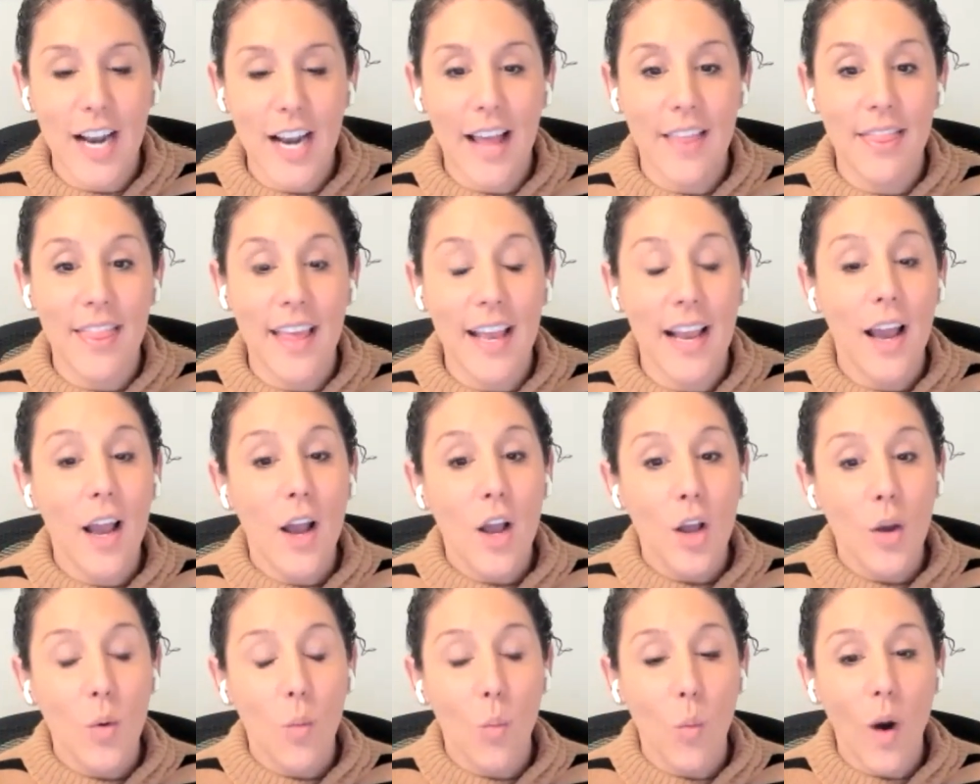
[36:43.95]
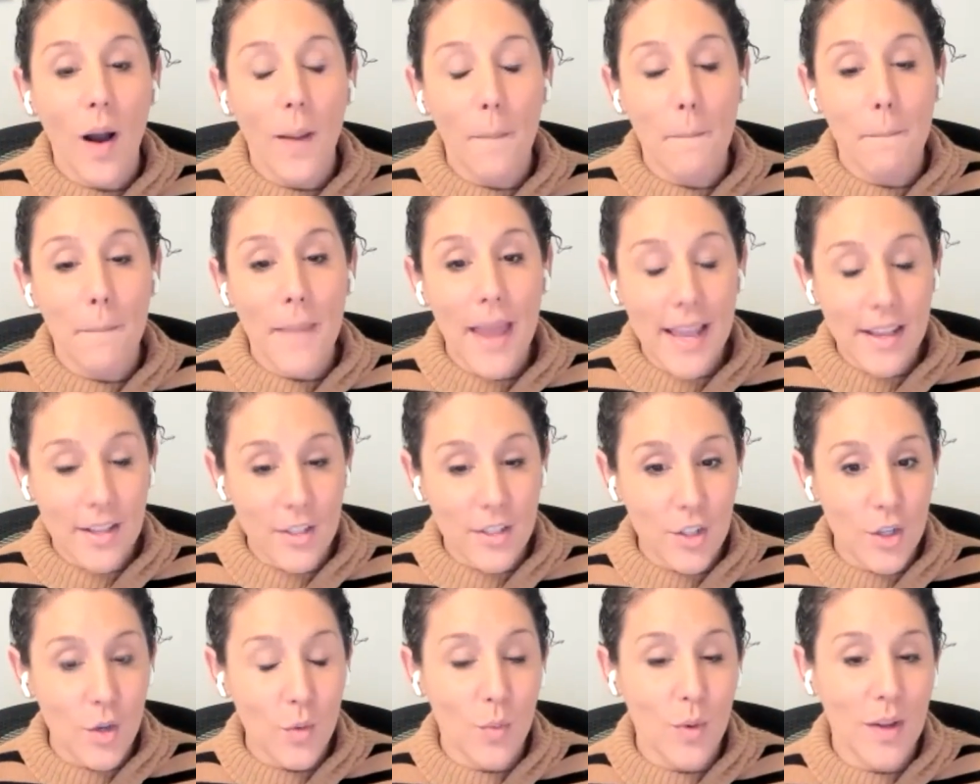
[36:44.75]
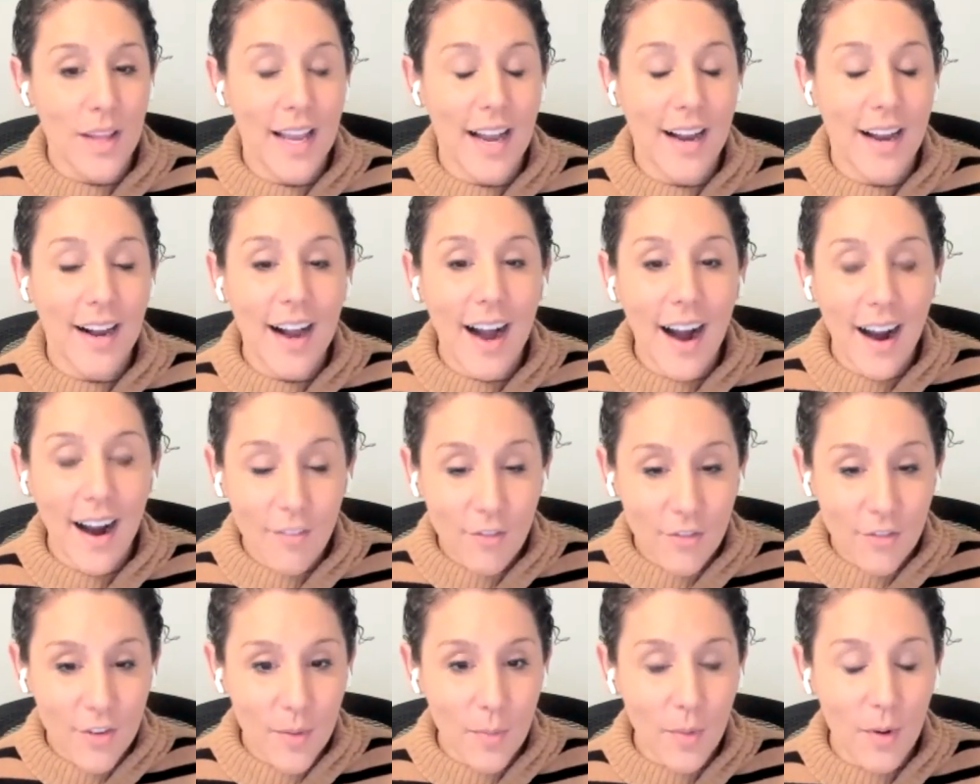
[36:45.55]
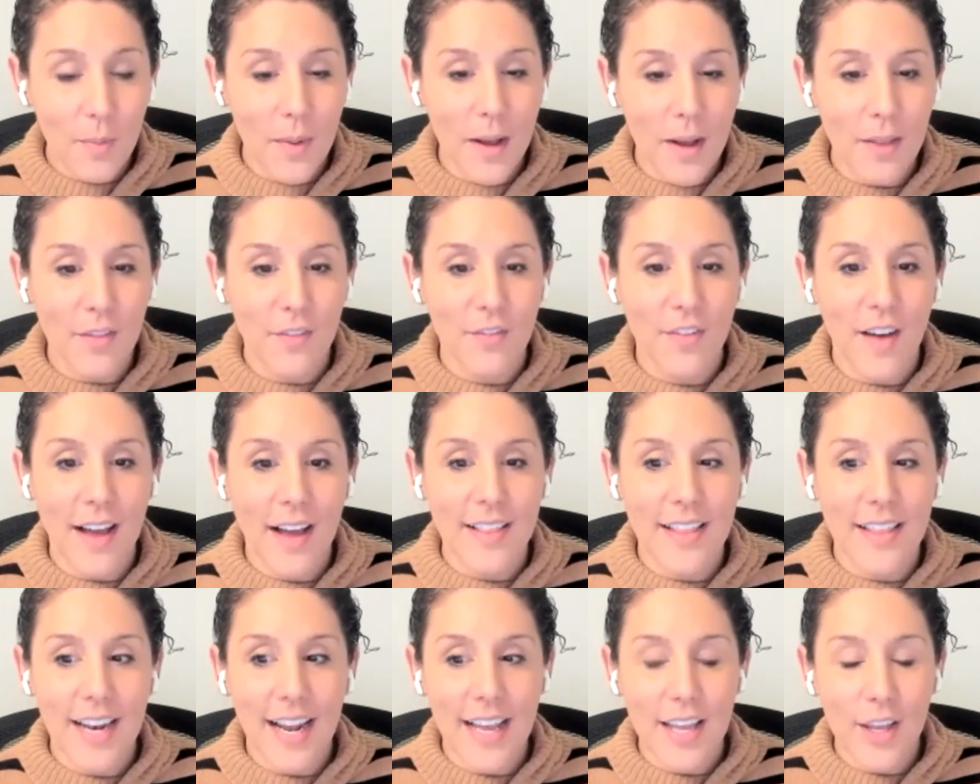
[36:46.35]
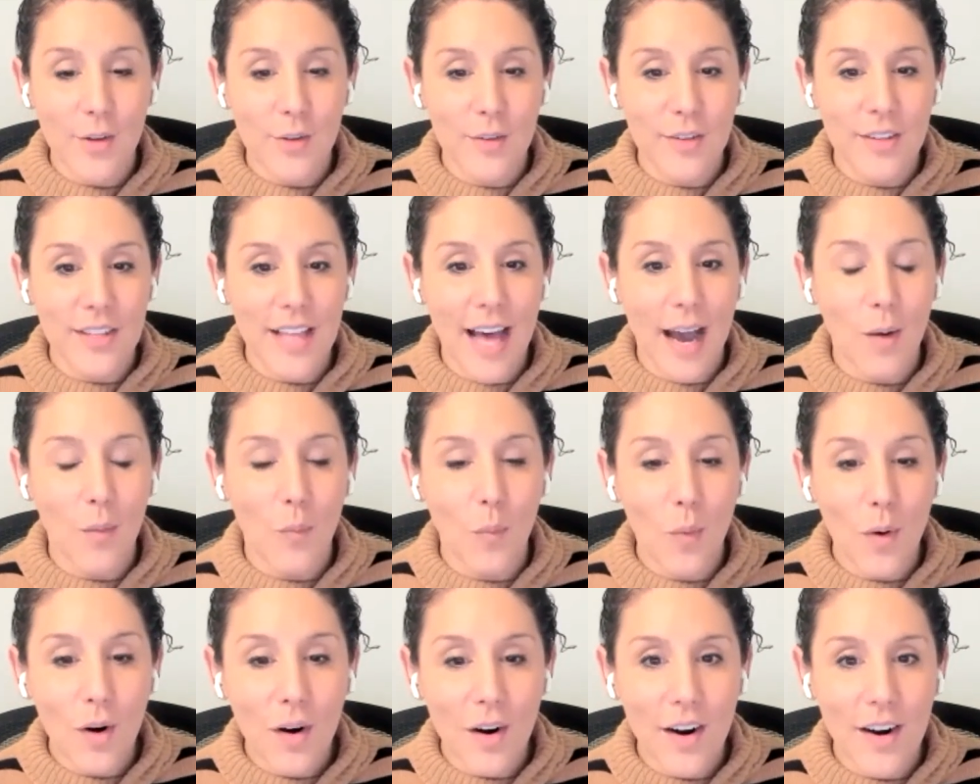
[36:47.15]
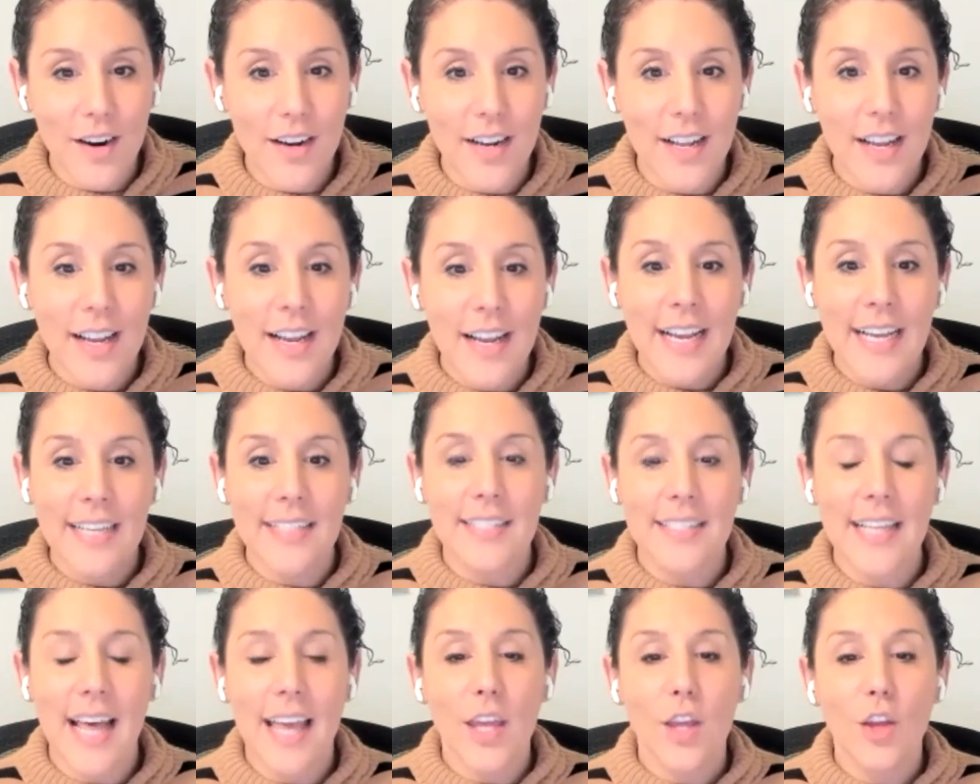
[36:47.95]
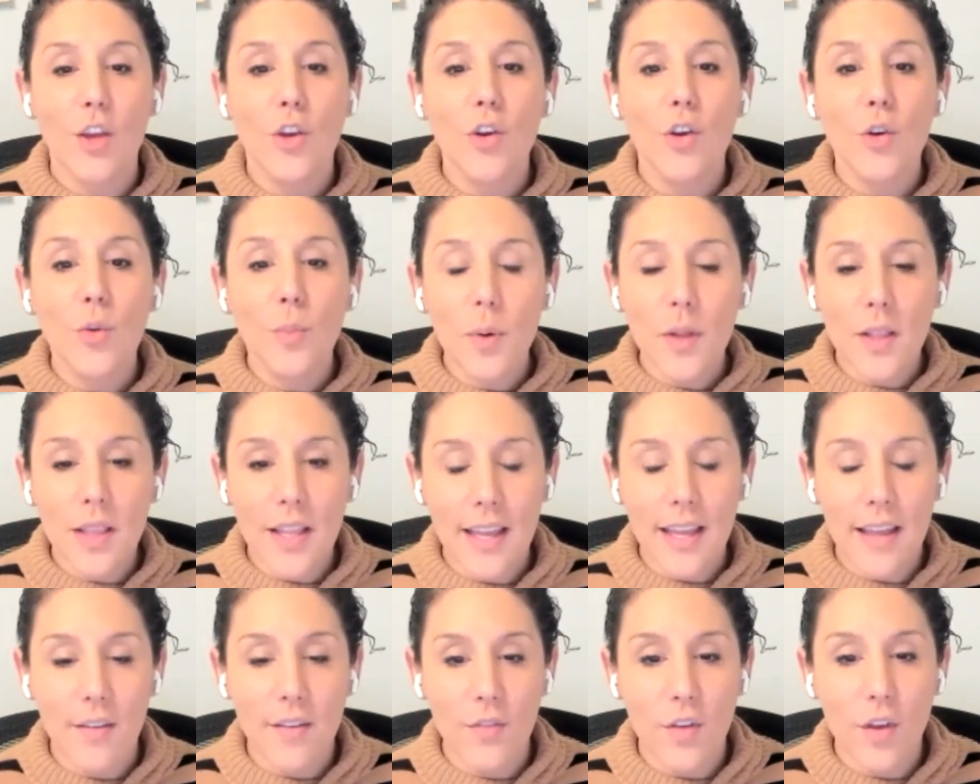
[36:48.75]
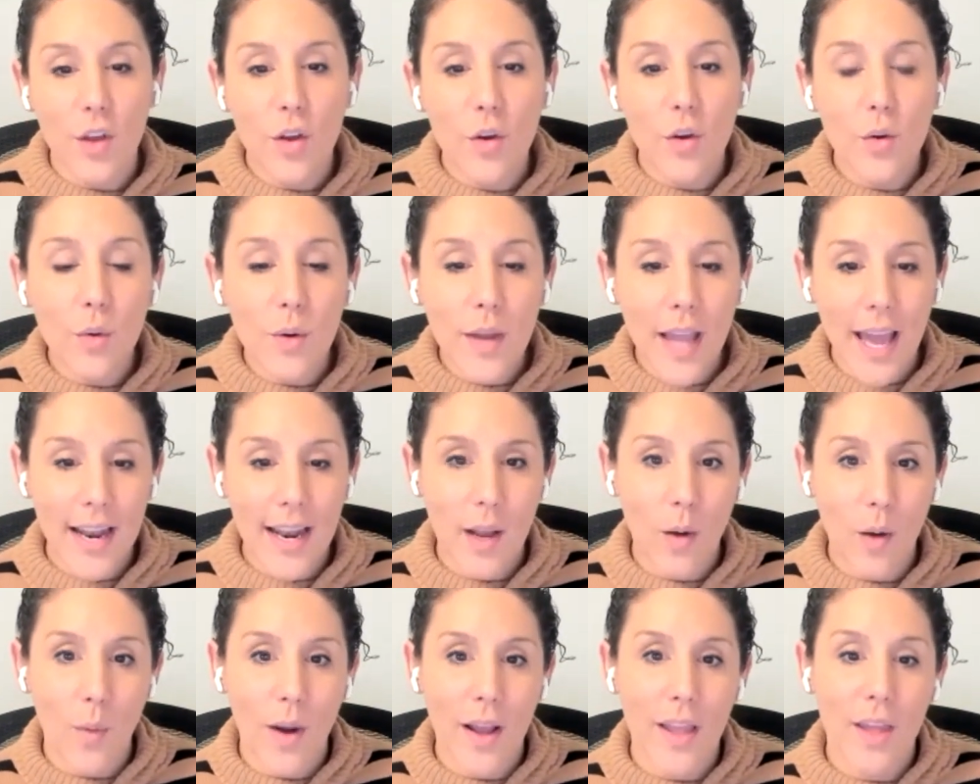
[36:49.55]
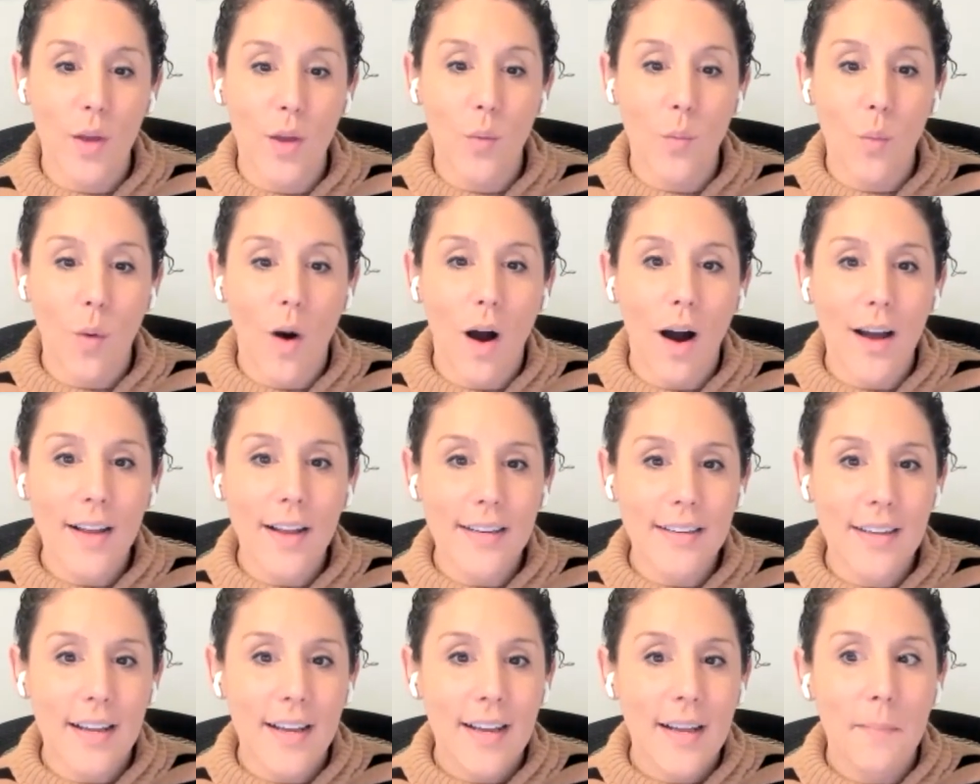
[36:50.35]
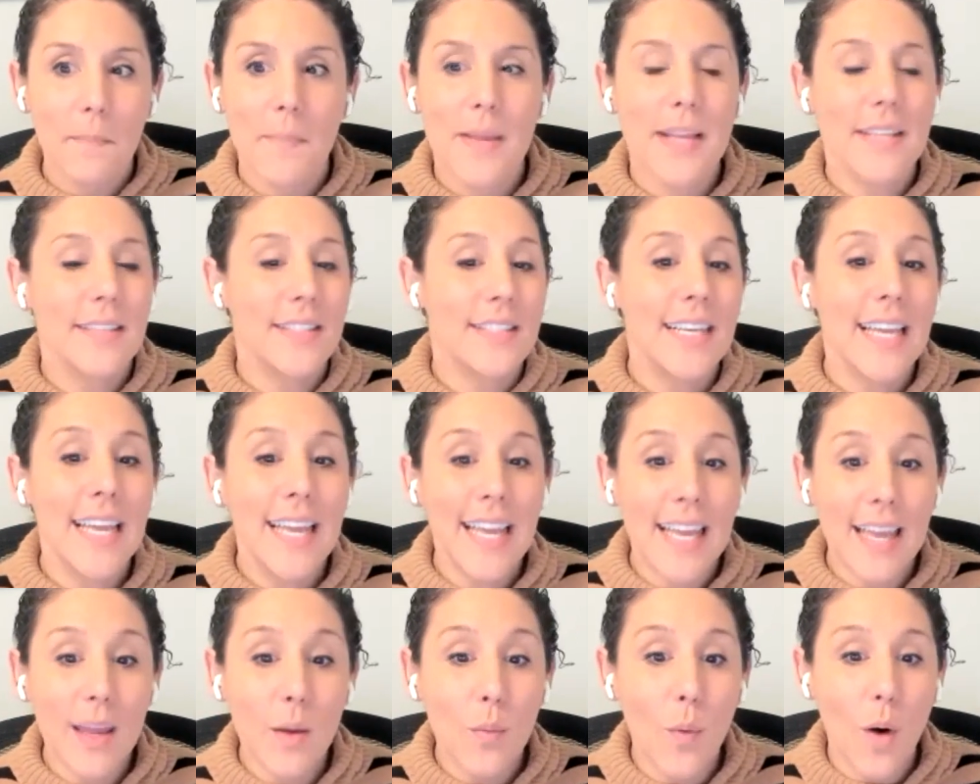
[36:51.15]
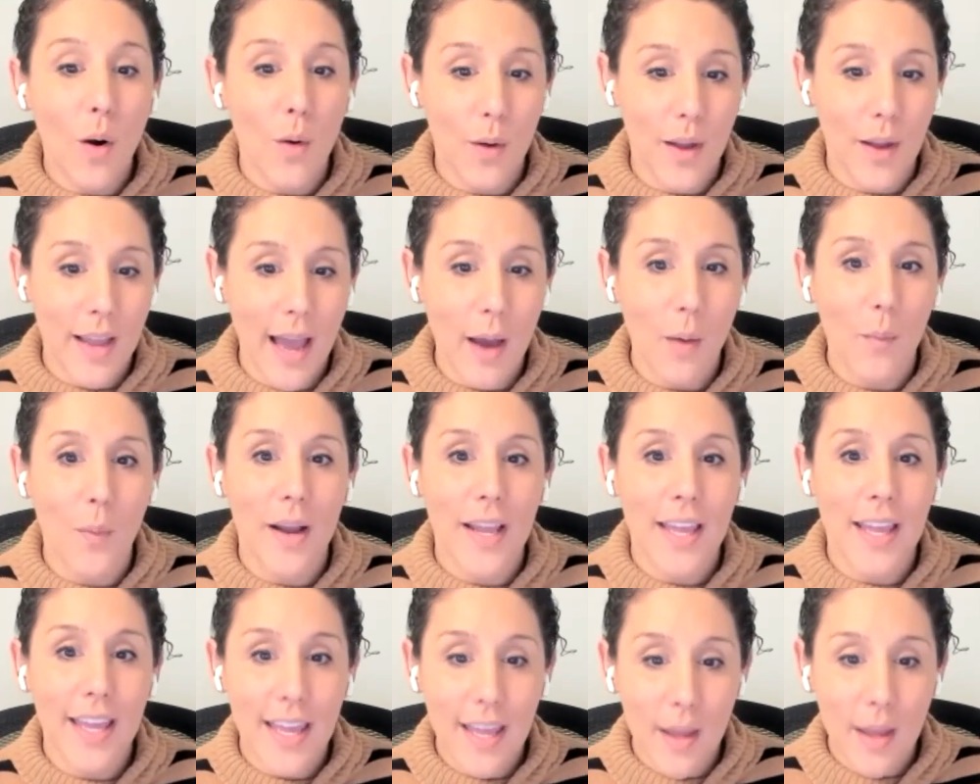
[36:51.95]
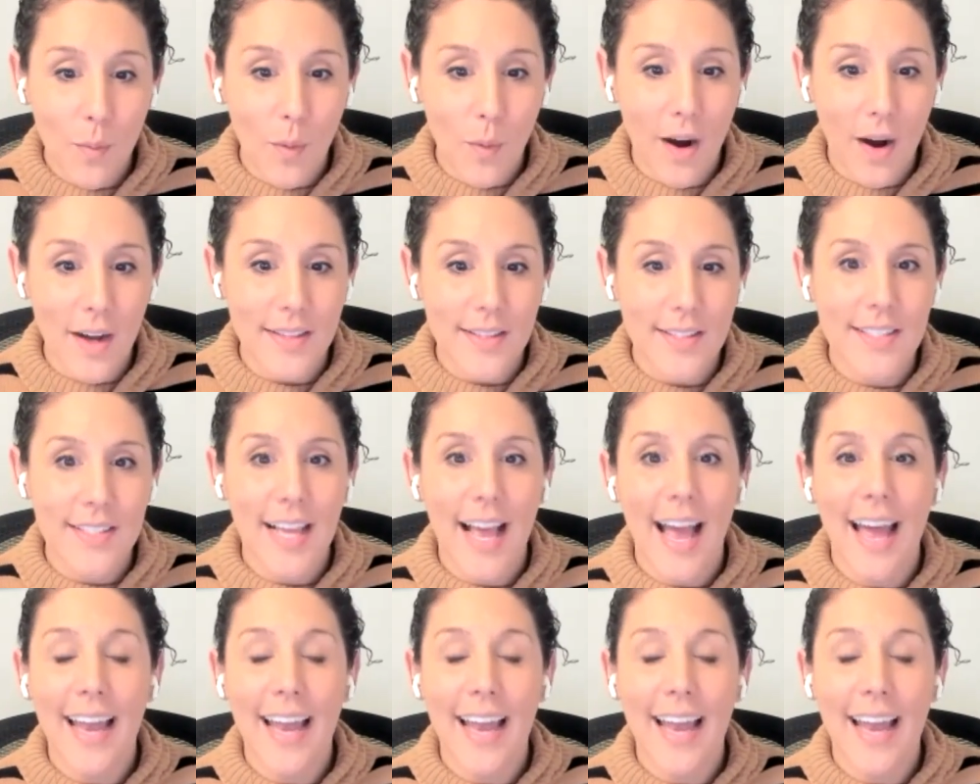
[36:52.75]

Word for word: I think what makes you really uncomfortable about the fact that I use that word is that you believe you getting what you want means he won't get what he wants.